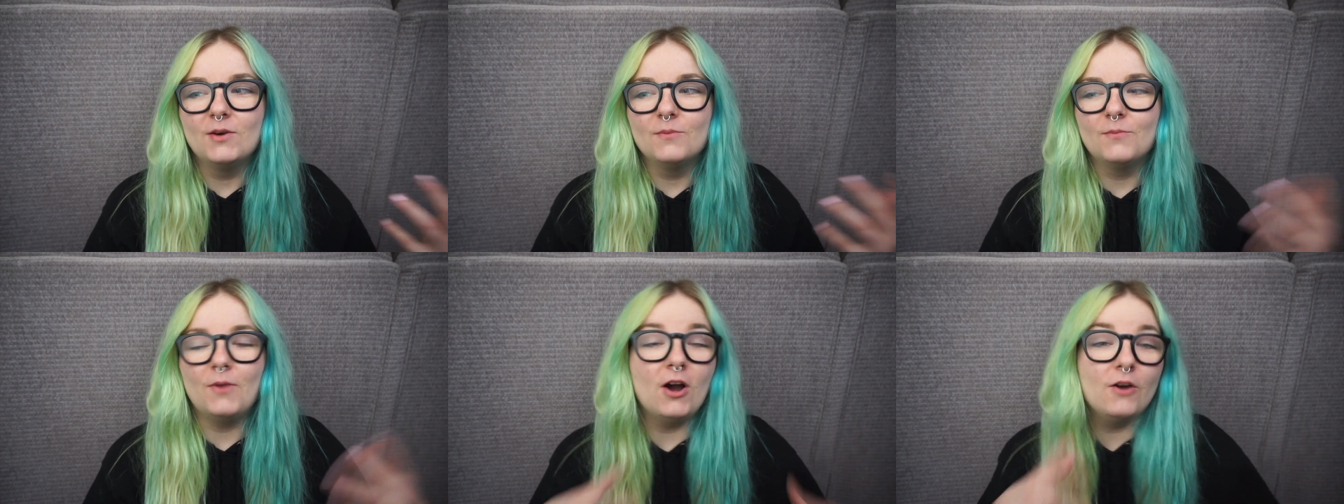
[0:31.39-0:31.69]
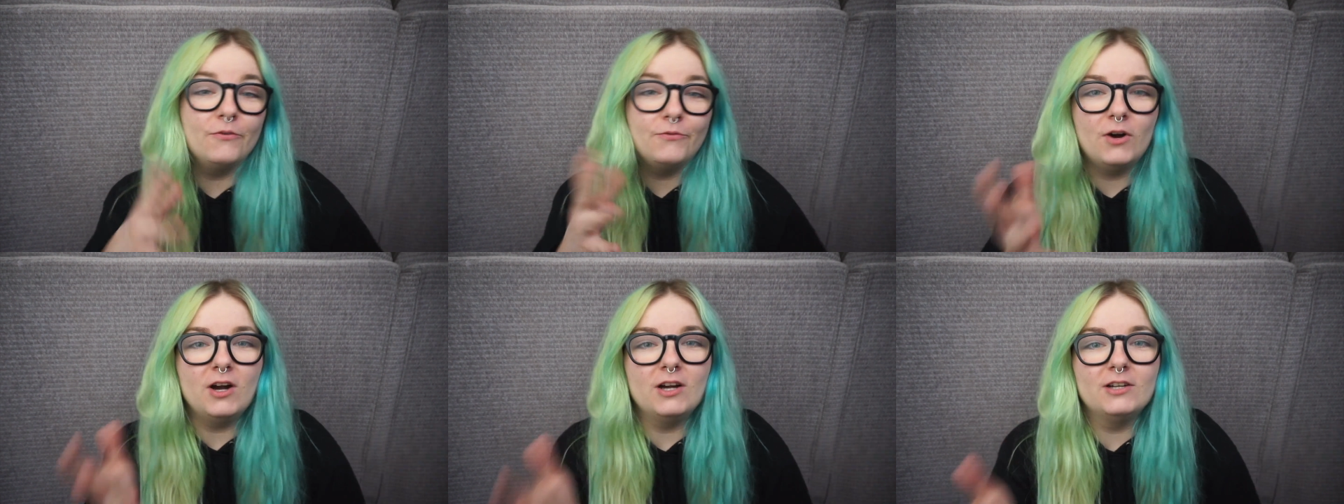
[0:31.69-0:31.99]
but I
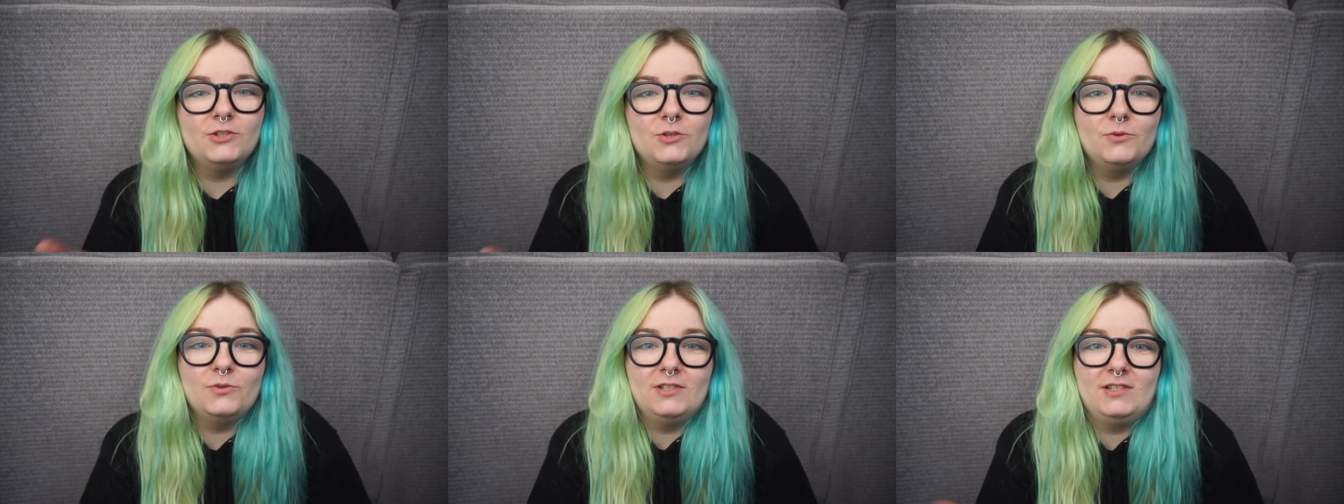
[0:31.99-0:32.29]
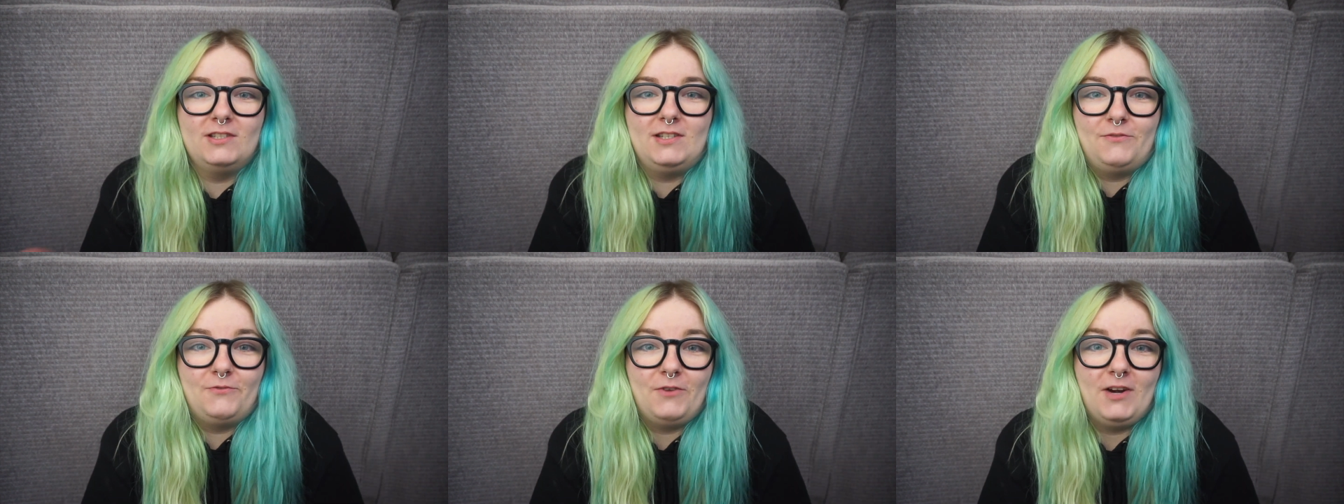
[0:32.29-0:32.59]
thought I'd do
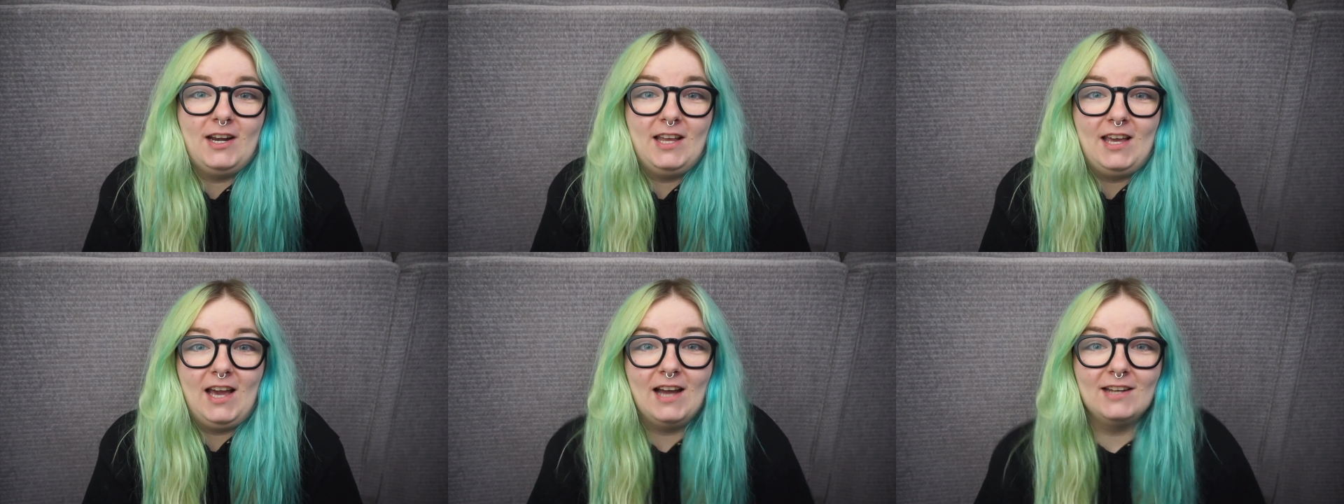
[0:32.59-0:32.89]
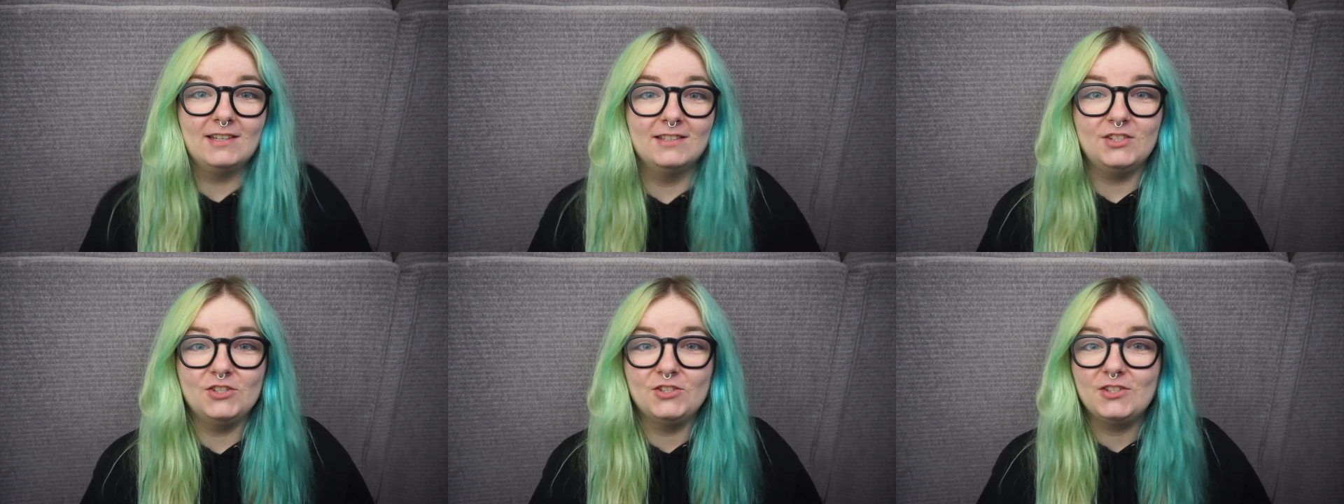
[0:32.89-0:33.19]
it differently
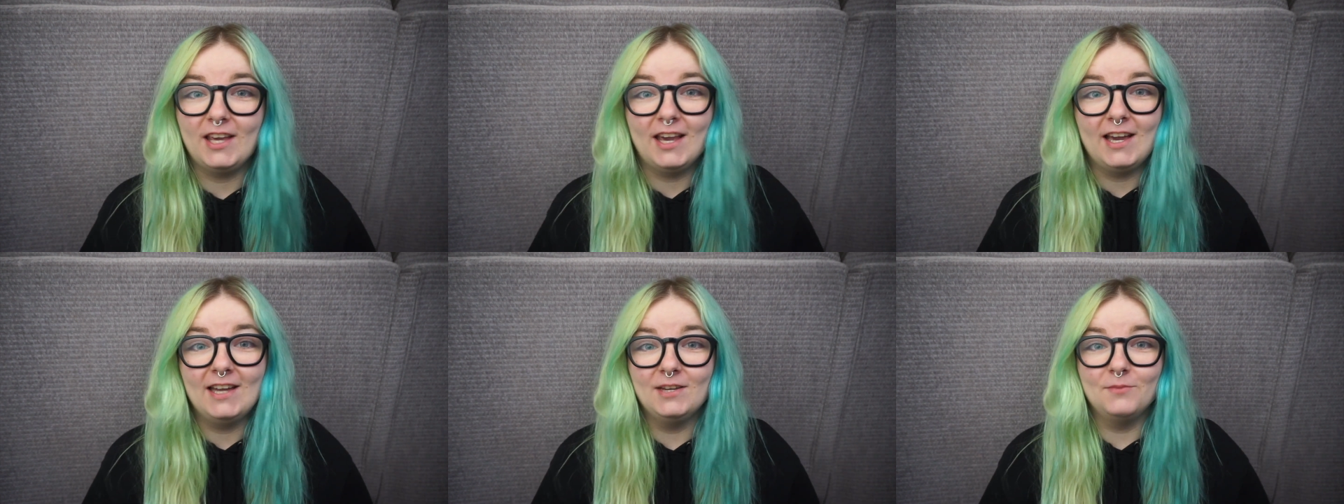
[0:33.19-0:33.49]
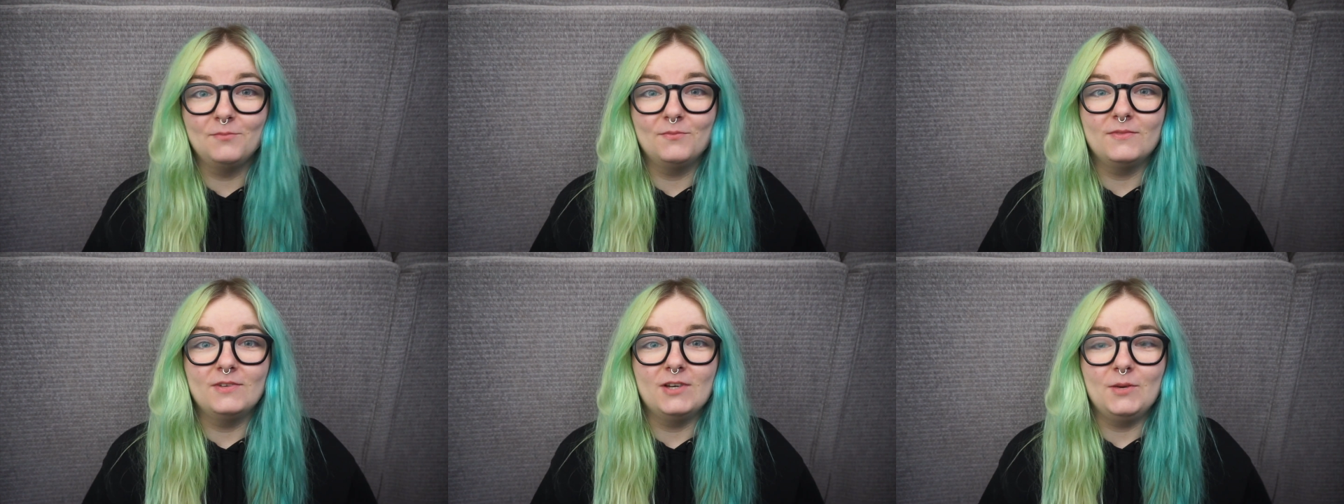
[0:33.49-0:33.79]
and just get
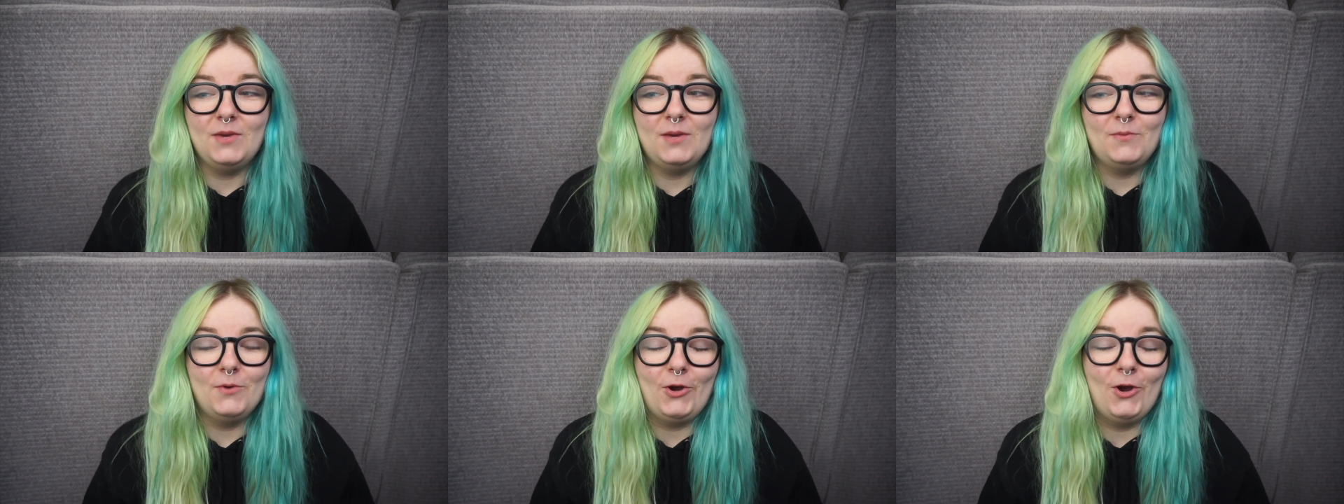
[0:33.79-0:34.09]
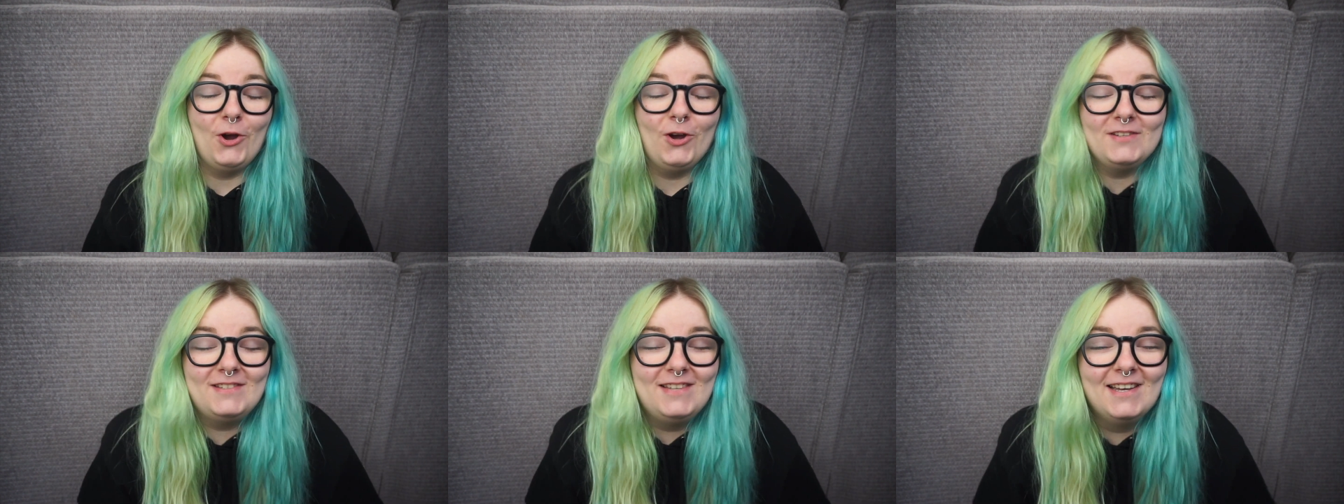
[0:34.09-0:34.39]
an Amiibo
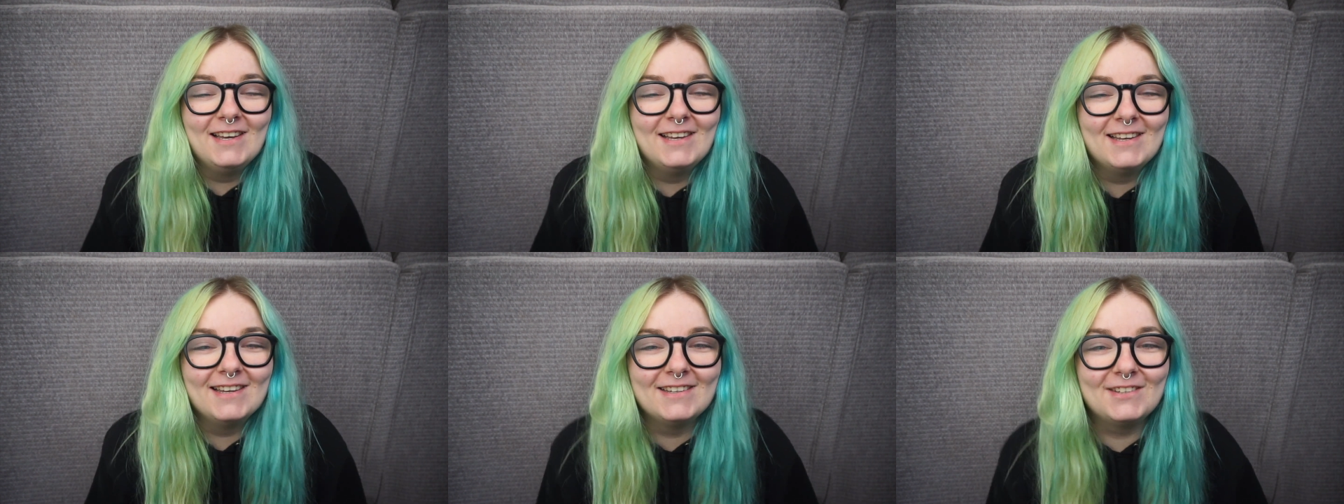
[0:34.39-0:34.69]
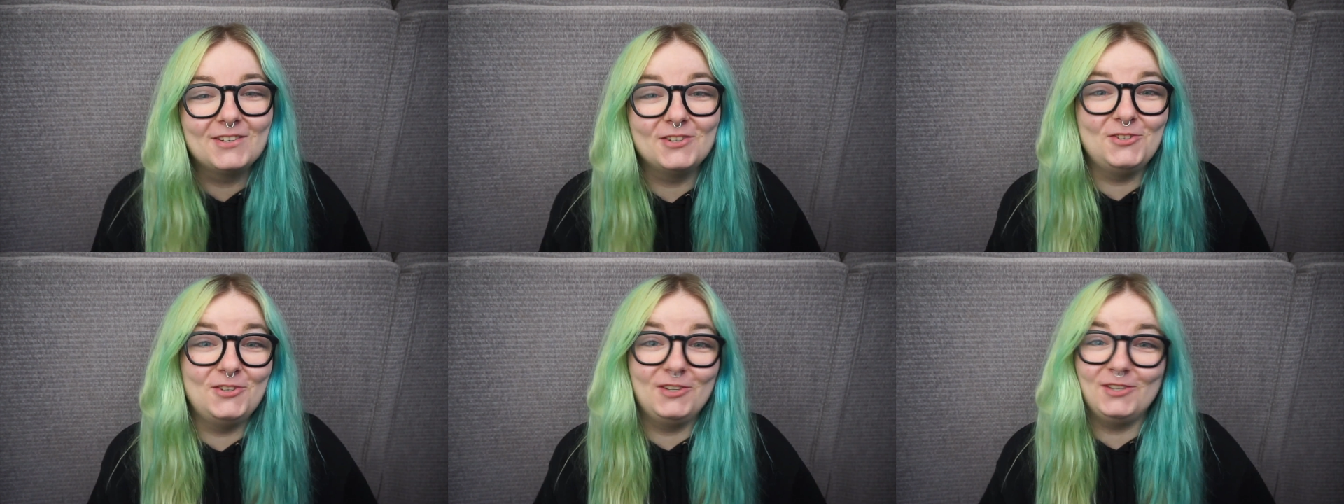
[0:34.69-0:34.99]
card
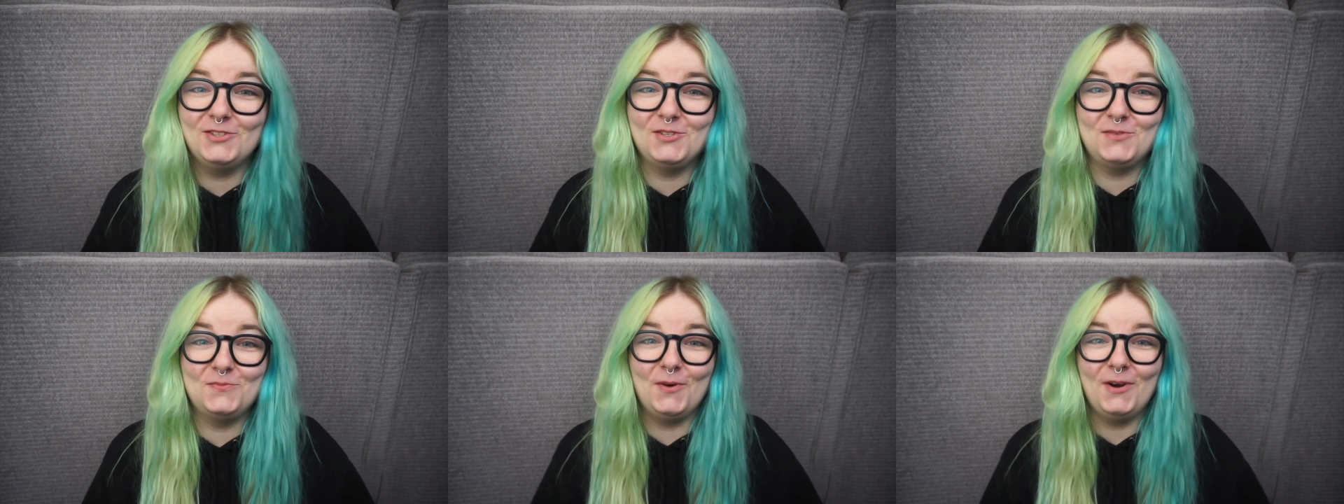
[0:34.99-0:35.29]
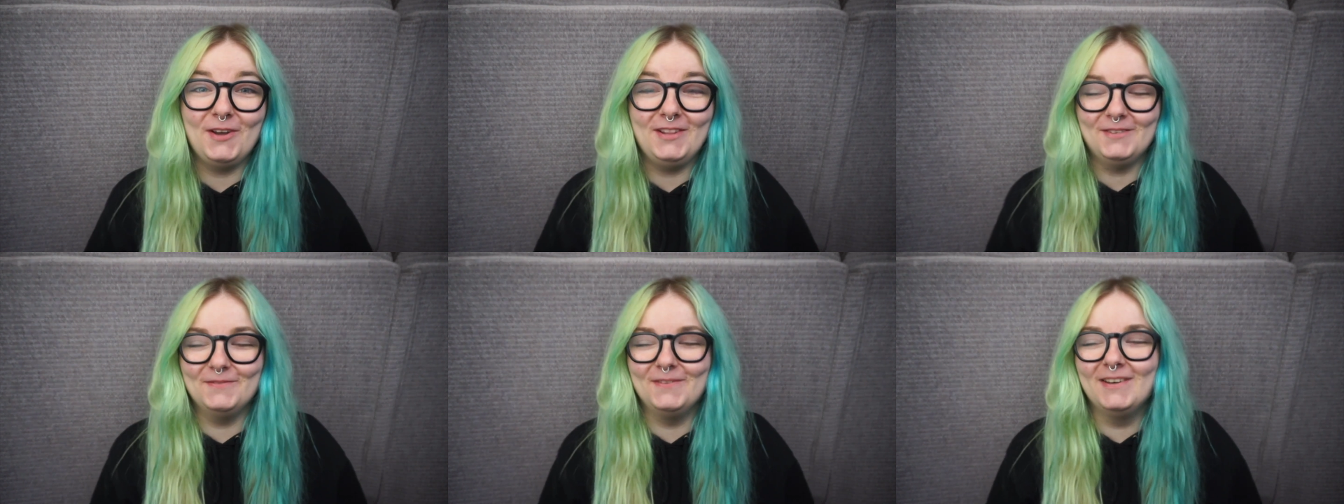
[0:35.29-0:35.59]
because you can just
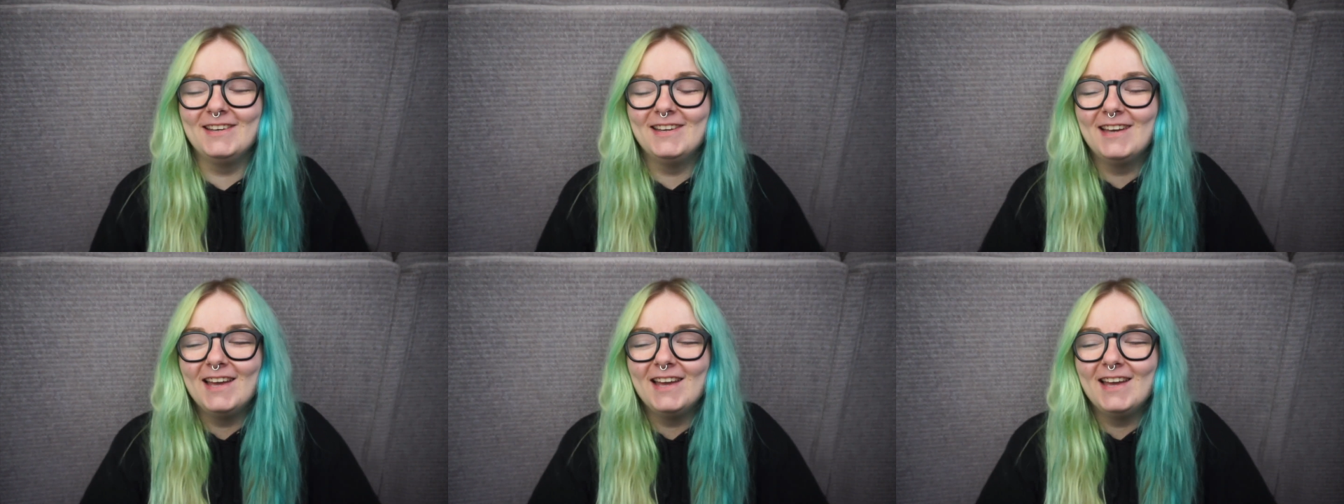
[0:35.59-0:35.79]
buy them.